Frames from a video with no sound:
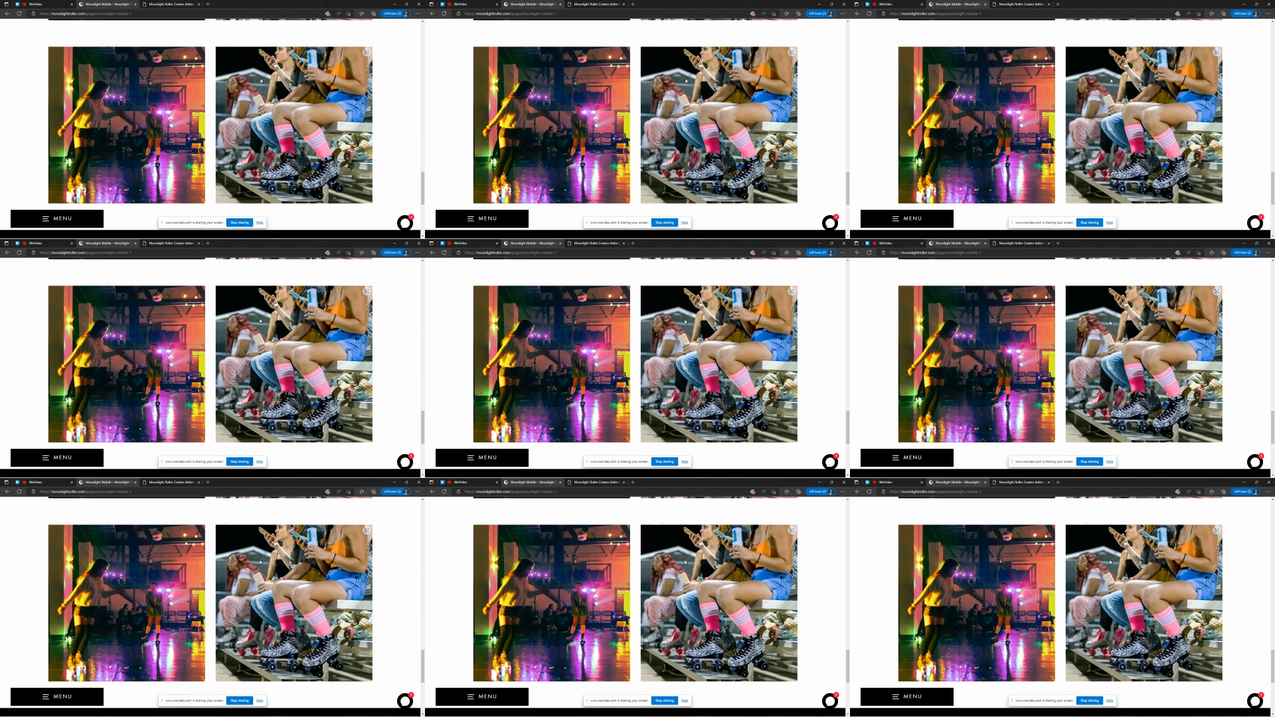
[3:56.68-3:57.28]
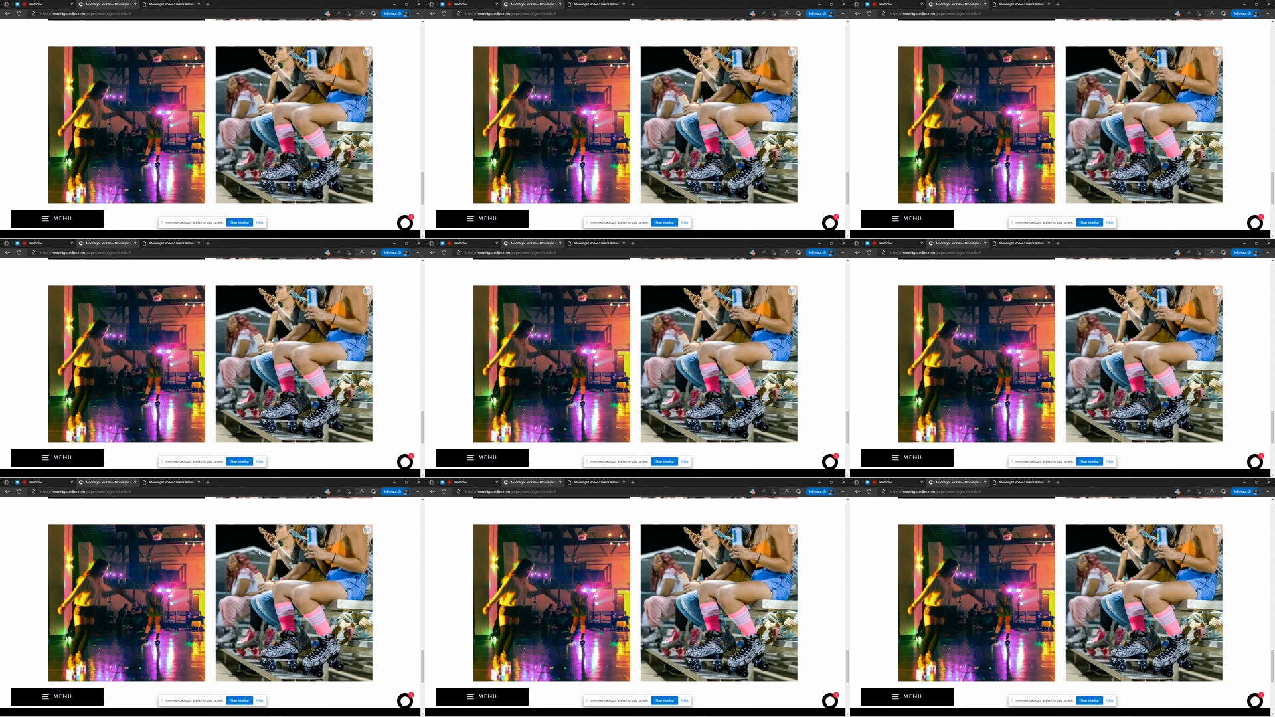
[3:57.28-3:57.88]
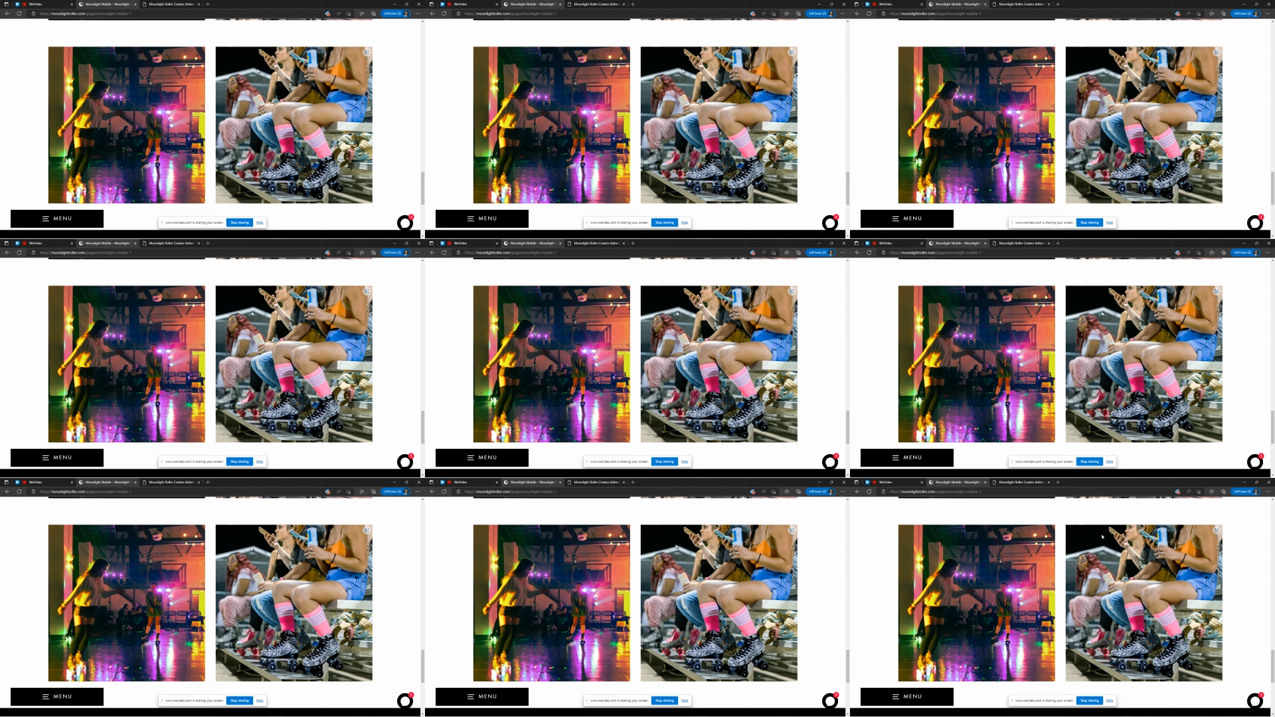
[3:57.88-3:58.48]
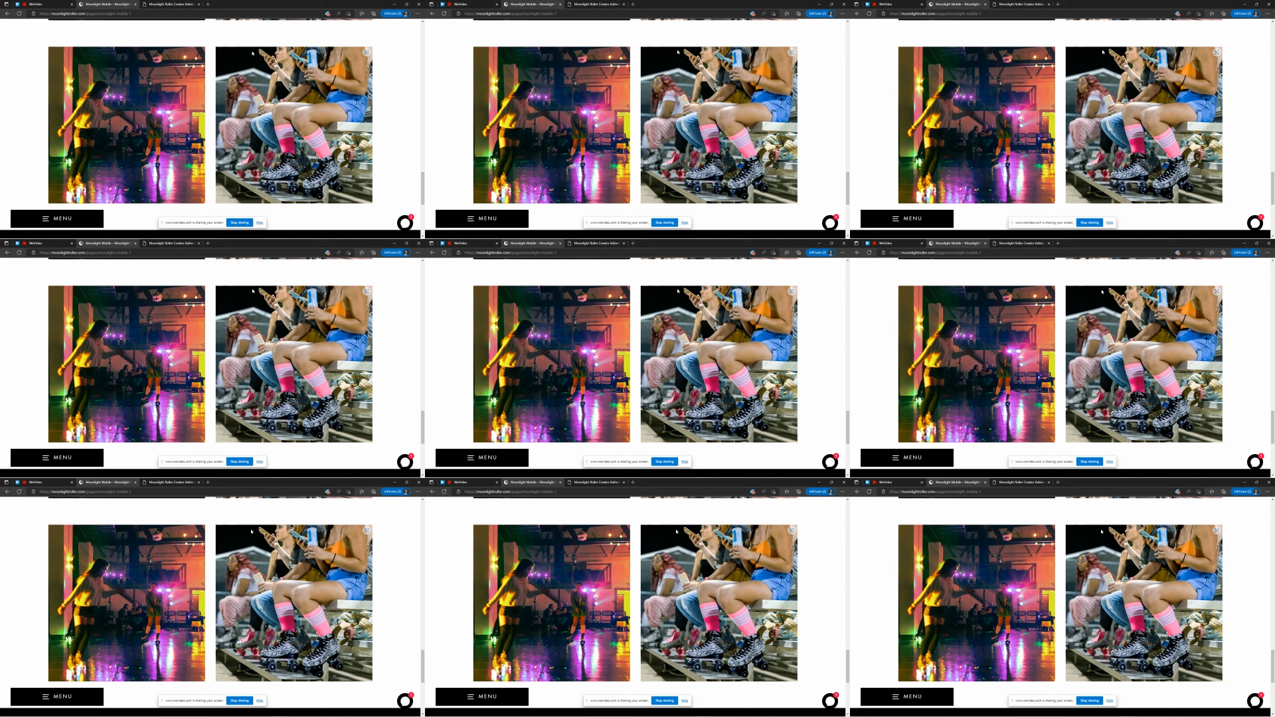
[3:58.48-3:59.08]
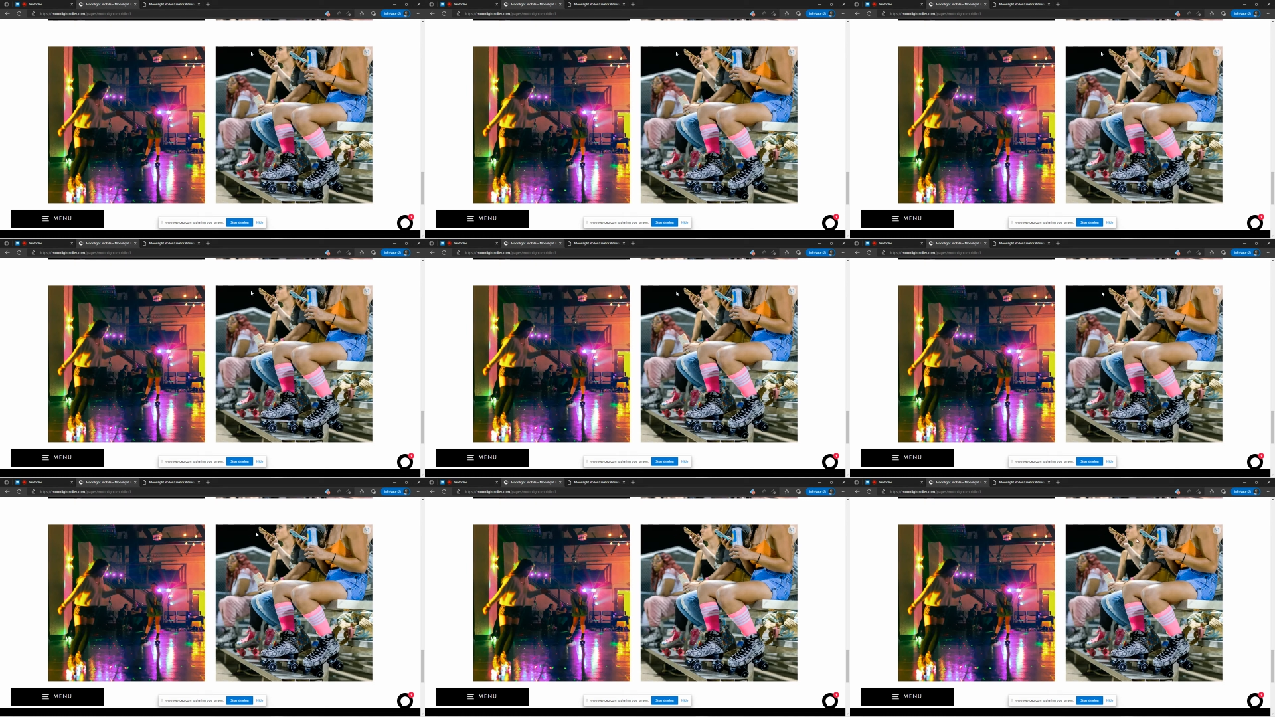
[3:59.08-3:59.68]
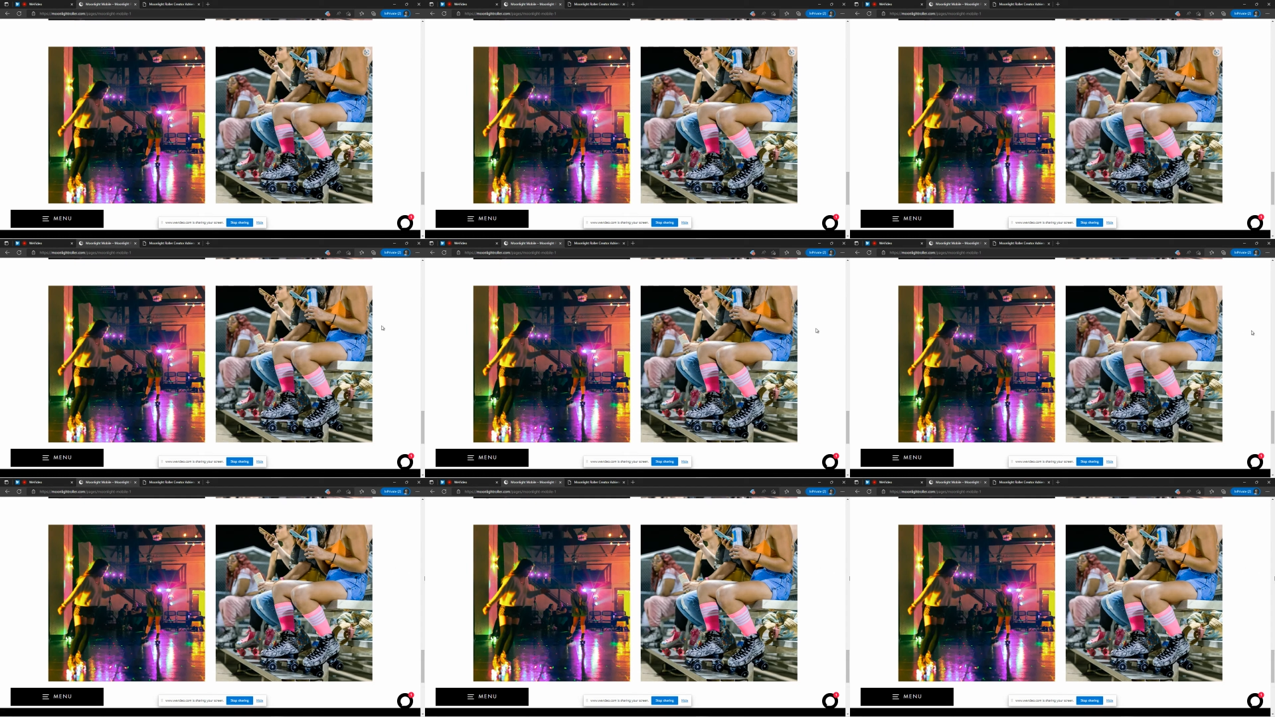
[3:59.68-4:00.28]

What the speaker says: (no speaker visible)